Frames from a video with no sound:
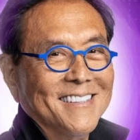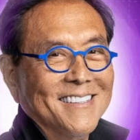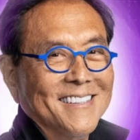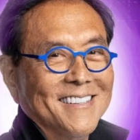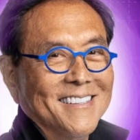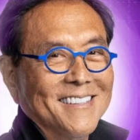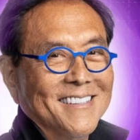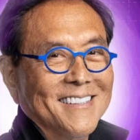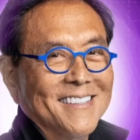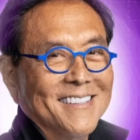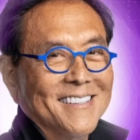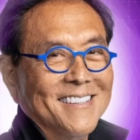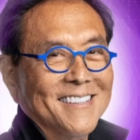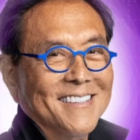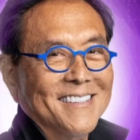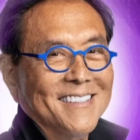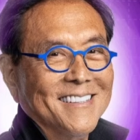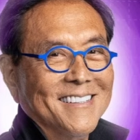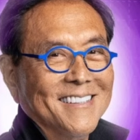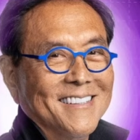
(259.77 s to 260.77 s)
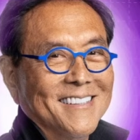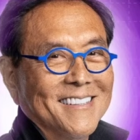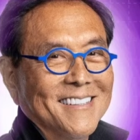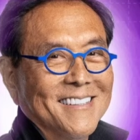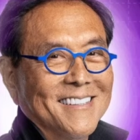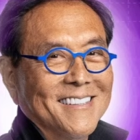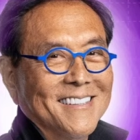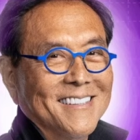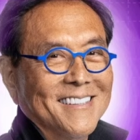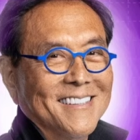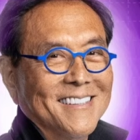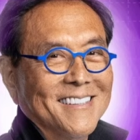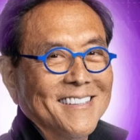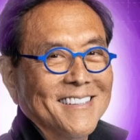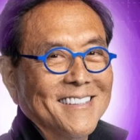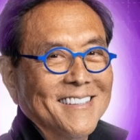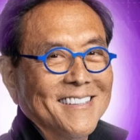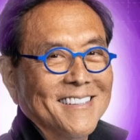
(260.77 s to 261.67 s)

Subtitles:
[no speech]